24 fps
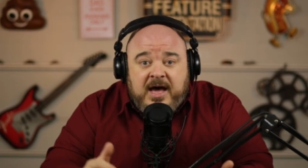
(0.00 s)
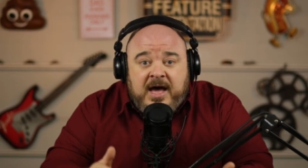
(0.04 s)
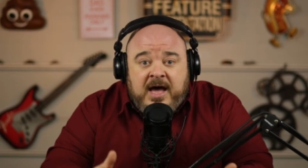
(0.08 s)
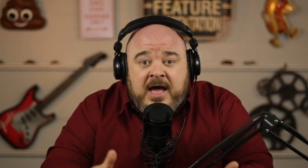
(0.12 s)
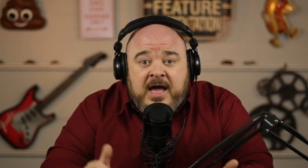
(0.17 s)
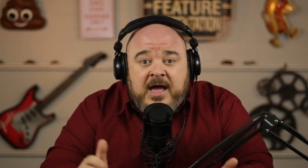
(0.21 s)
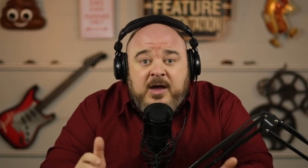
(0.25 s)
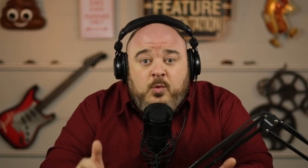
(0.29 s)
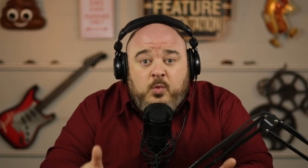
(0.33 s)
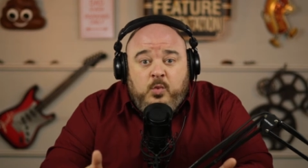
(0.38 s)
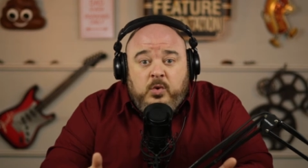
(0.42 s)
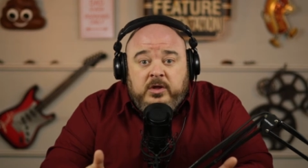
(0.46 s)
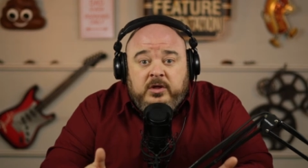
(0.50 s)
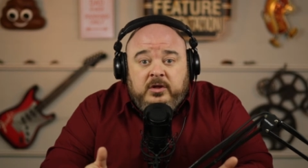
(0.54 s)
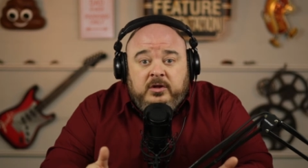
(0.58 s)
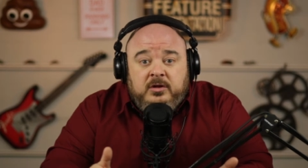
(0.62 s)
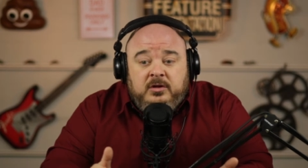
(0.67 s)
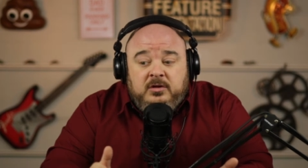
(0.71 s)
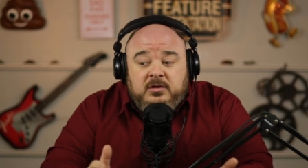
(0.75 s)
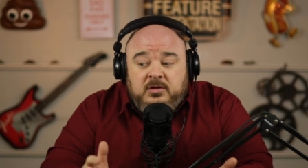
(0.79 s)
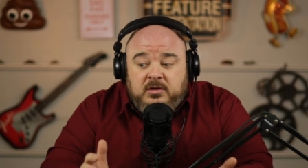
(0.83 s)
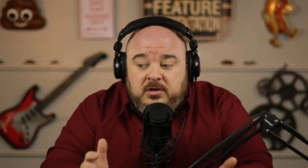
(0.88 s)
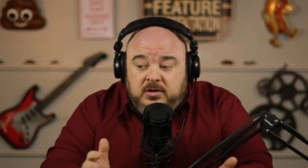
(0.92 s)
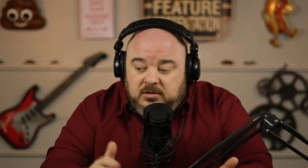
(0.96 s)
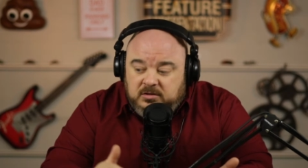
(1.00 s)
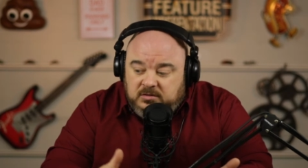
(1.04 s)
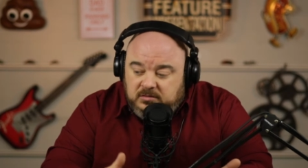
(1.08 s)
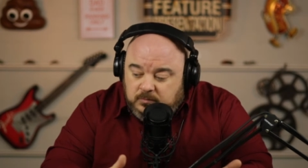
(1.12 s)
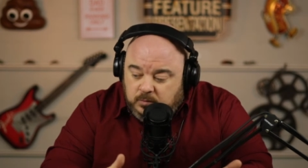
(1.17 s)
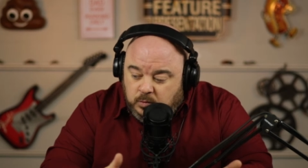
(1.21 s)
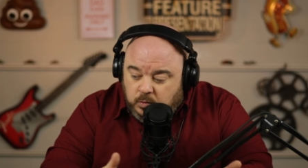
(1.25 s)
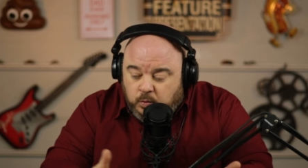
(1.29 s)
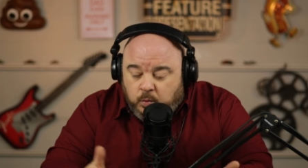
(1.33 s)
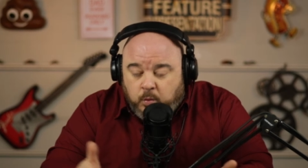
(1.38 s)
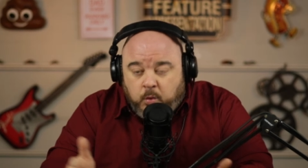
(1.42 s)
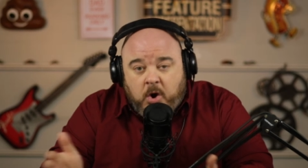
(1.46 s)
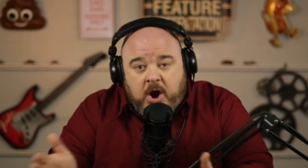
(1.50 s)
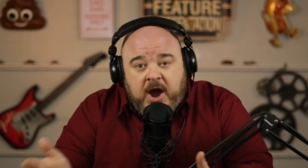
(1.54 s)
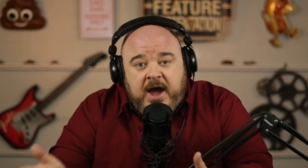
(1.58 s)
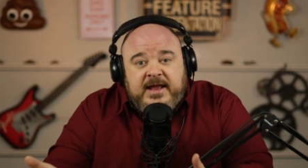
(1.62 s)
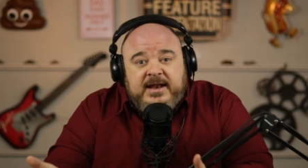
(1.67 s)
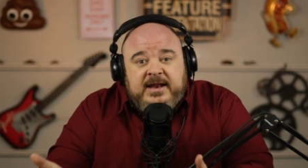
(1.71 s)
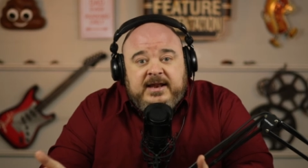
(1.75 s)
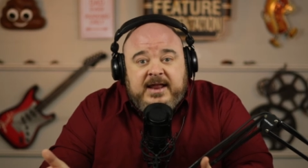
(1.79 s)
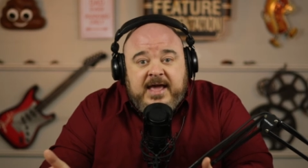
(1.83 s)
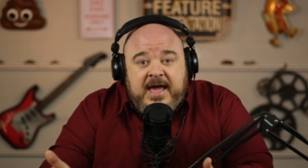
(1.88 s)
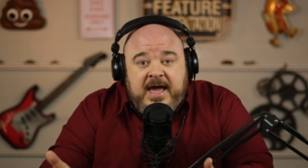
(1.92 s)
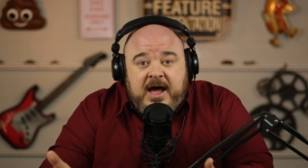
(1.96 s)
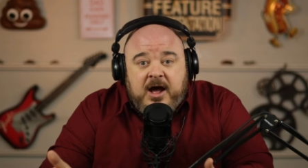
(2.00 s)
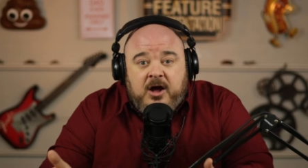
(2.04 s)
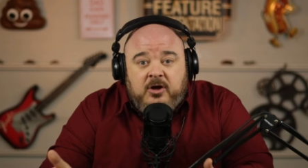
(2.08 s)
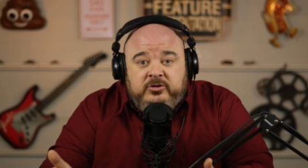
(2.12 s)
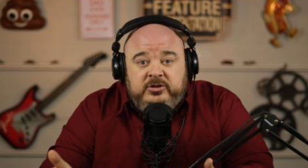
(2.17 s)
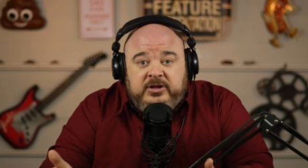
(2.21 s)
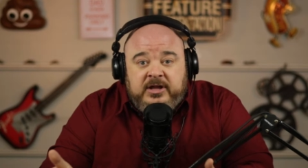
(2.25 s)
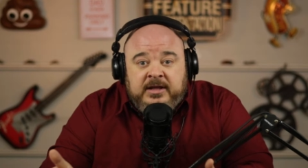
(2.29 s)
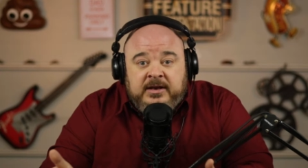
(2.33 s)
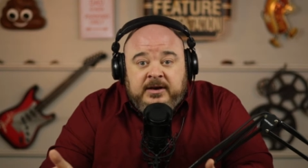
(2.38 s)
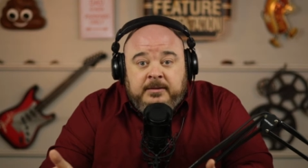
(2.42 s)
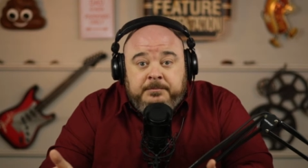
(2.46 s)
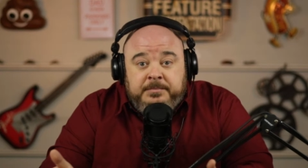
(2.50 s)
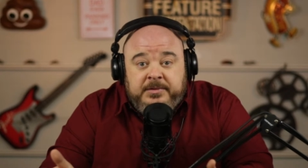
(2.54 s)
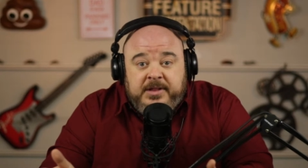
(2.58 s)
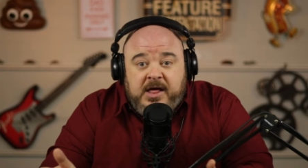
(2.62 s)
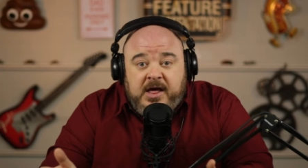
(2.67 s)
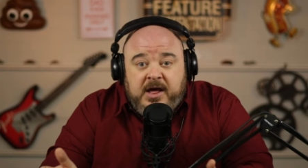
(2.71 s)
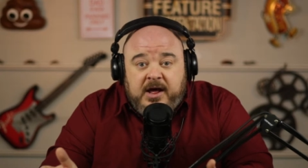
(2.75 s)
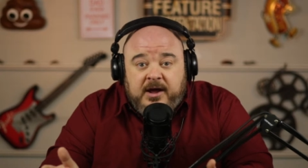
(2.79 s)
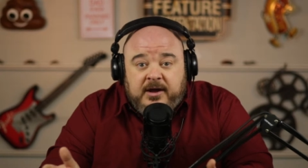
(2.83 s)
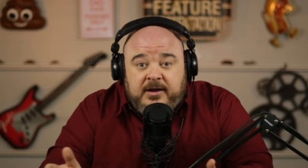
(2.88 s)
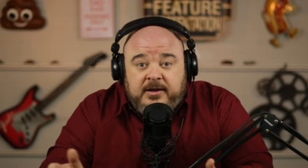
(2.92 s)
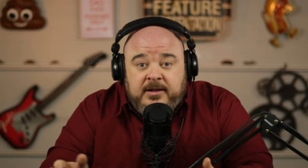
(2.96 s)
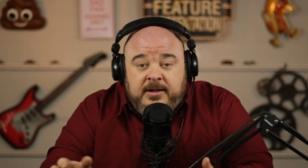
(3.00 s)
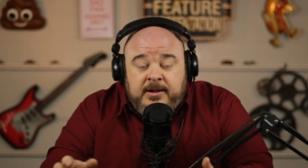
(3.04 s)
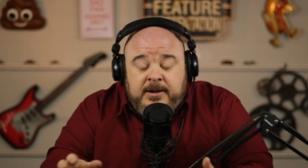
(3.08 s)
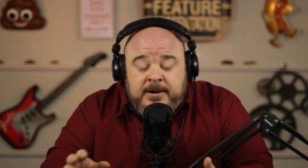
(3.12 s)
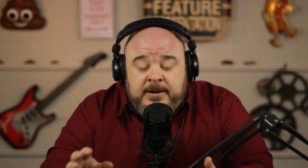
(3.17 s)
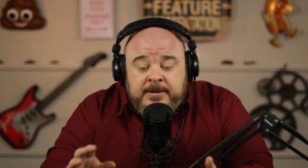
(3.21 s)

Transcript: I will write it out in a blog.